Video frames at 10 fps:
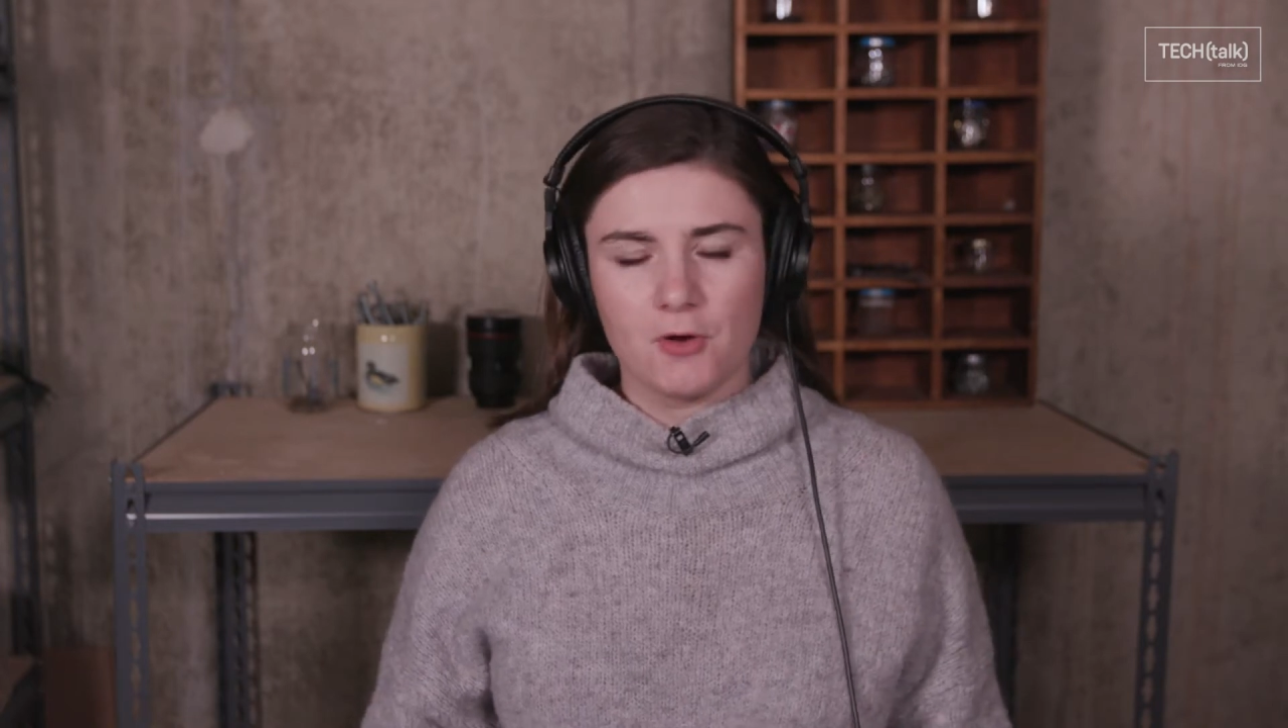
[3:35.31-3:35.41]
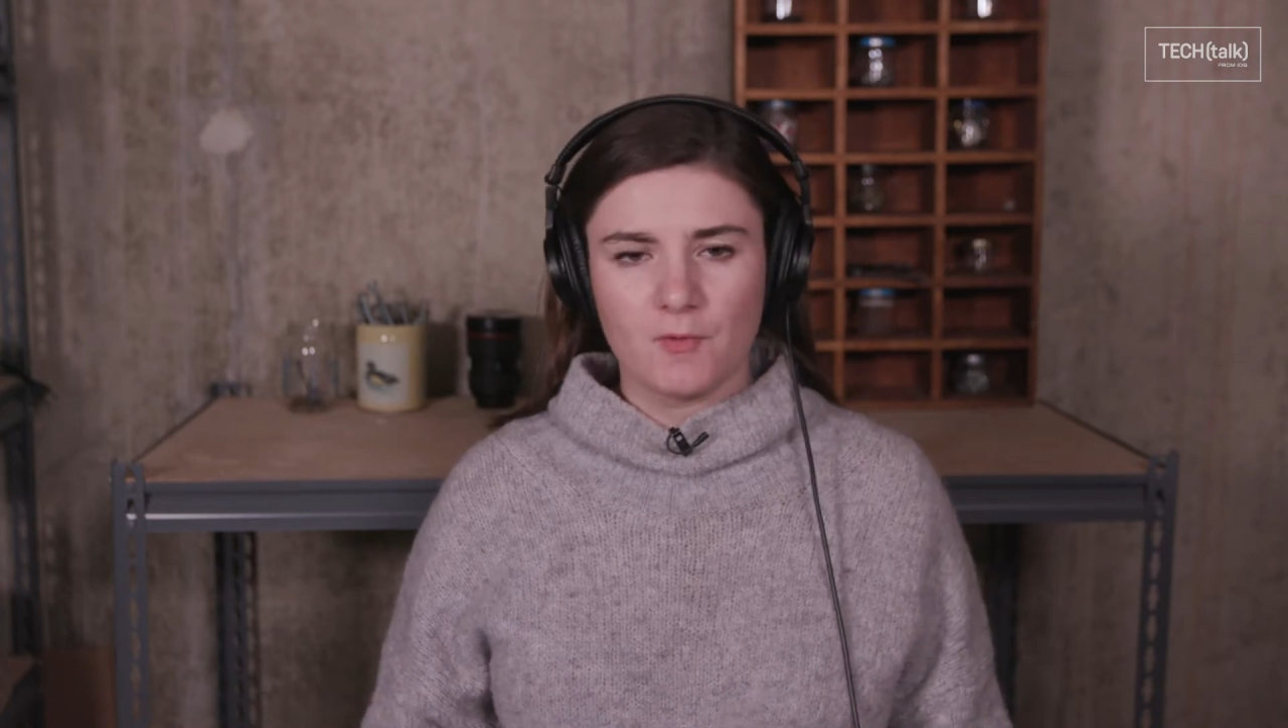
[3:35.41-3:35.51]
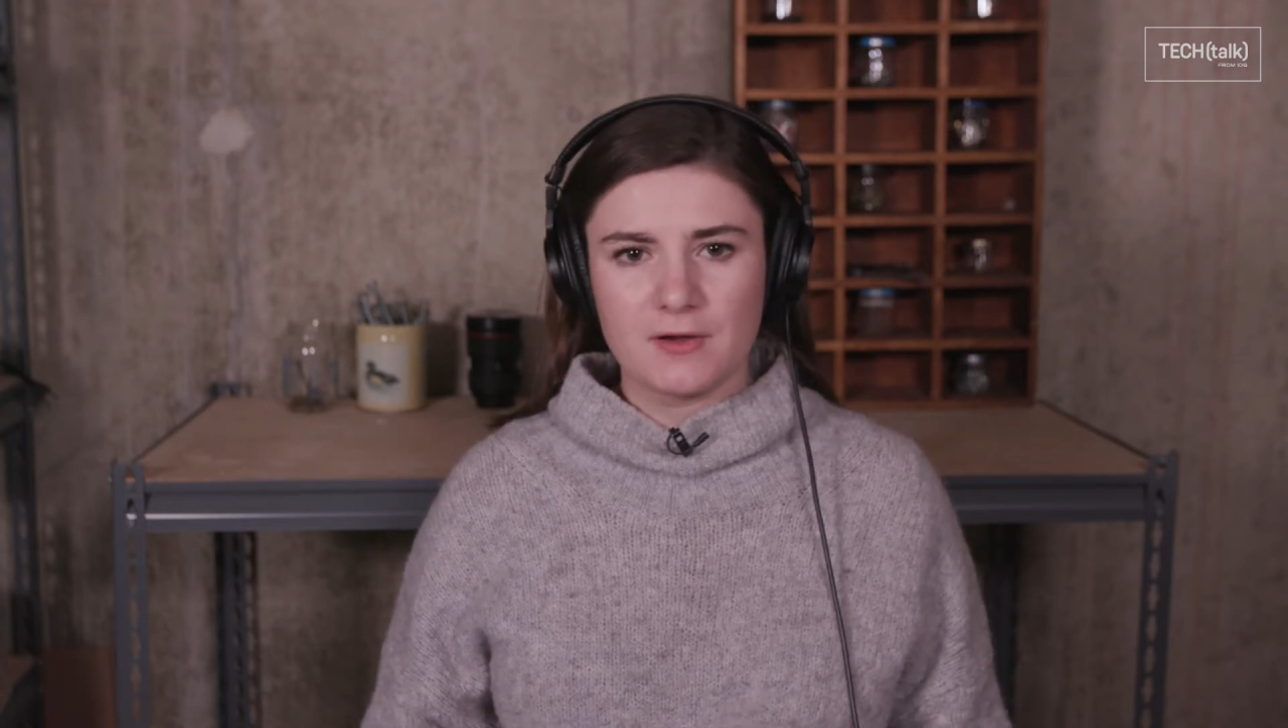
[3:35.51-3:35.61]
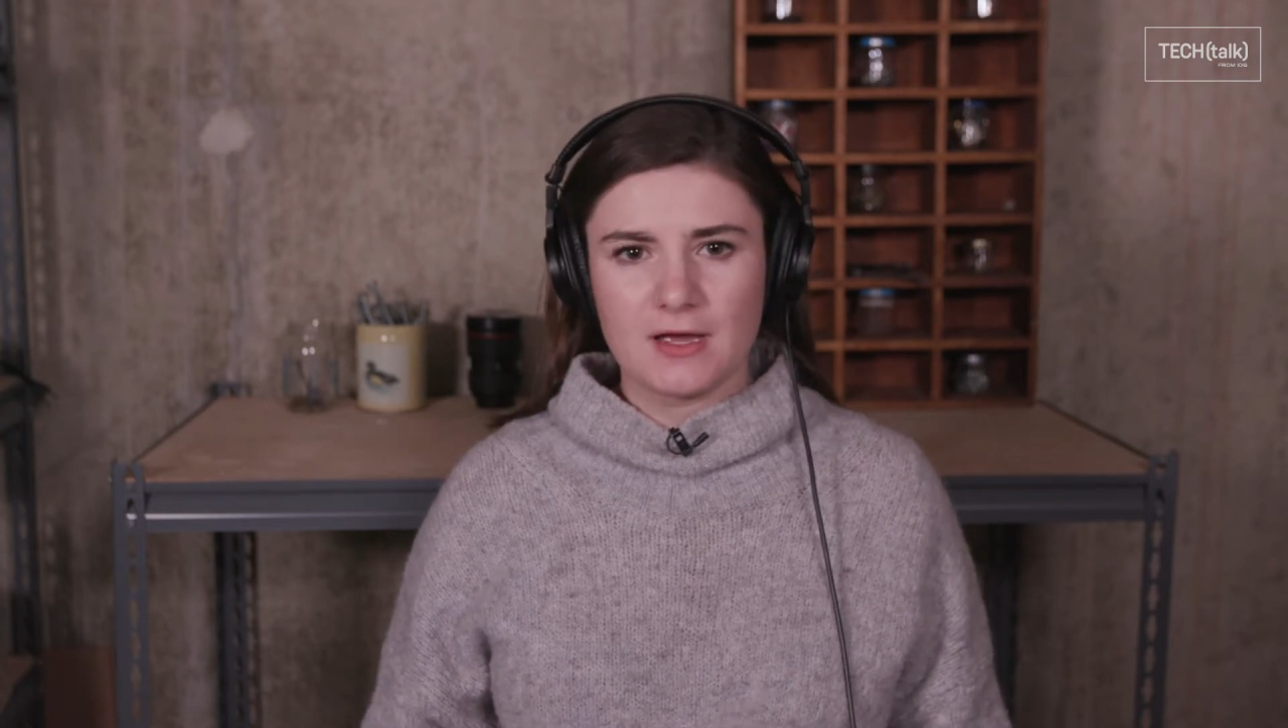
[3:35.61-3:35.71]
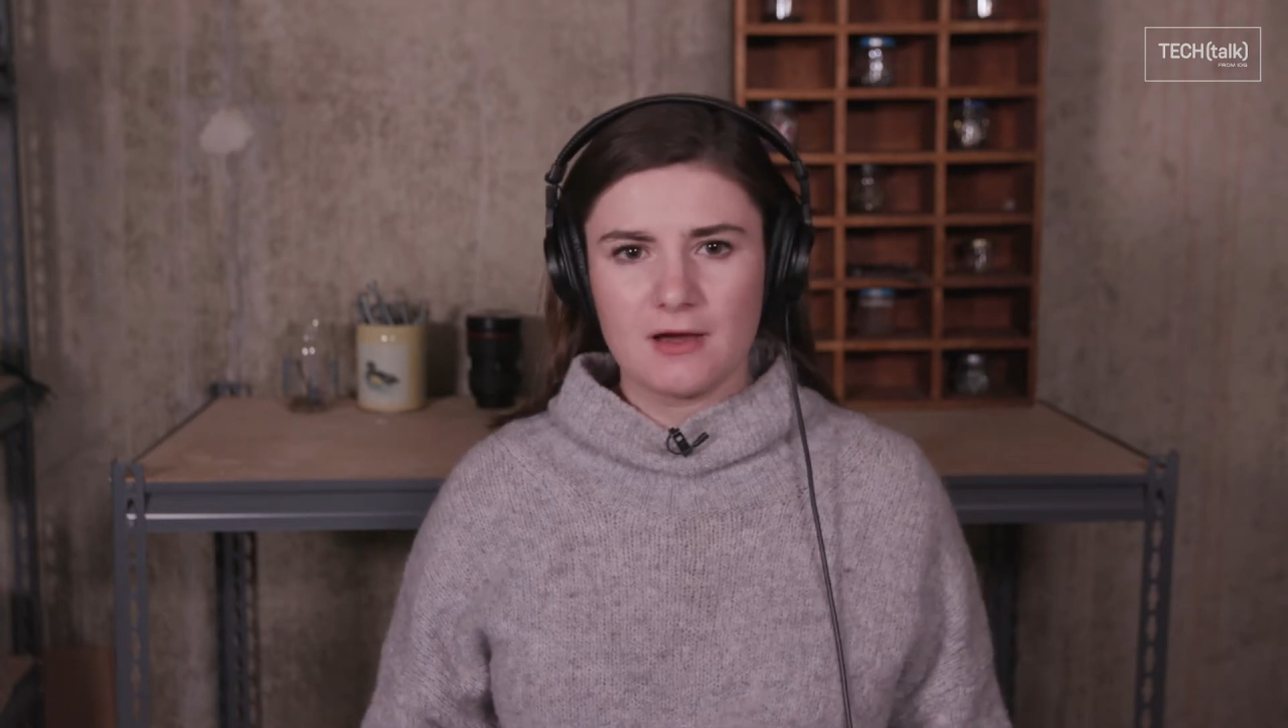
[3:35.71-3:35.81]

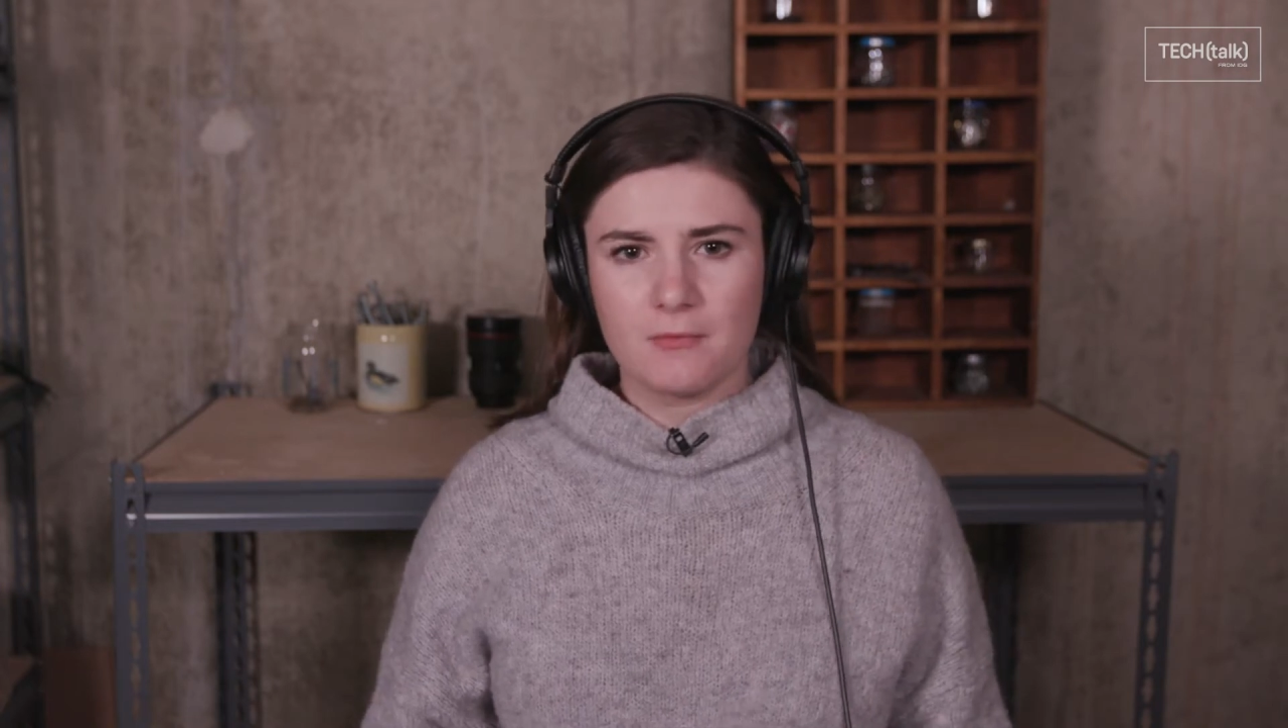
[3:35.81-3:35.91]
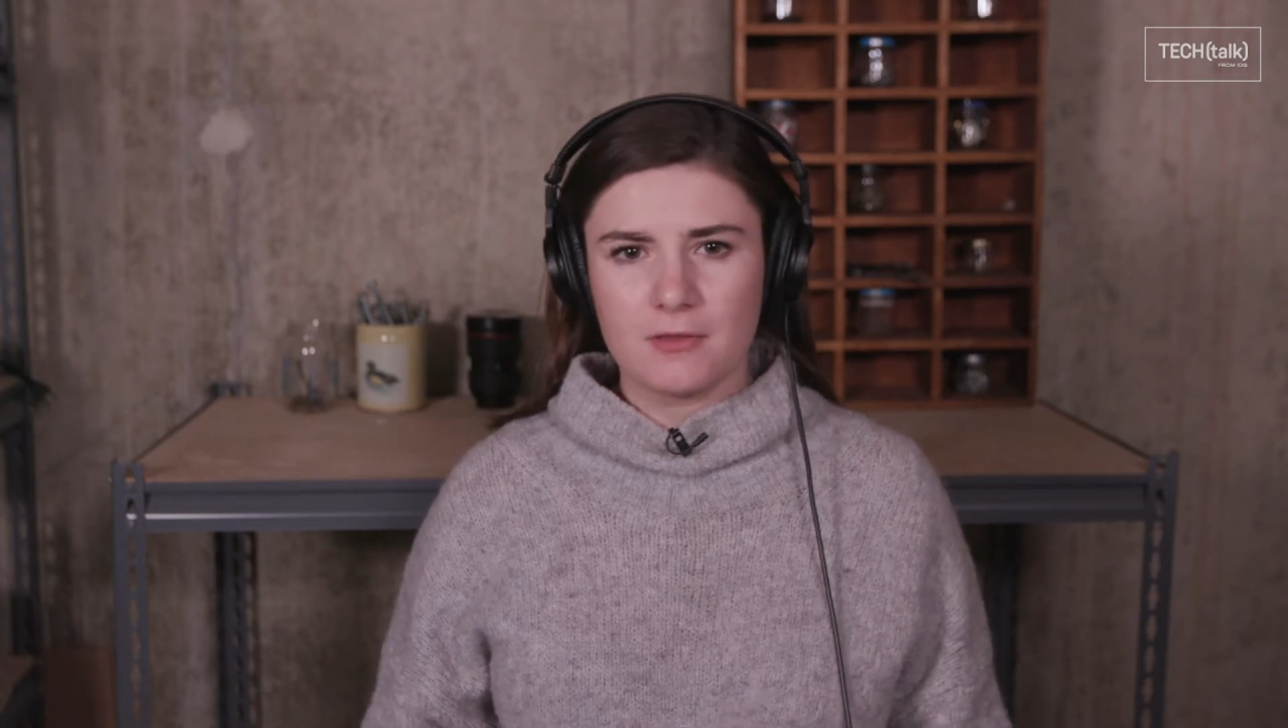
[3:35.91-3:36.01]
home right now,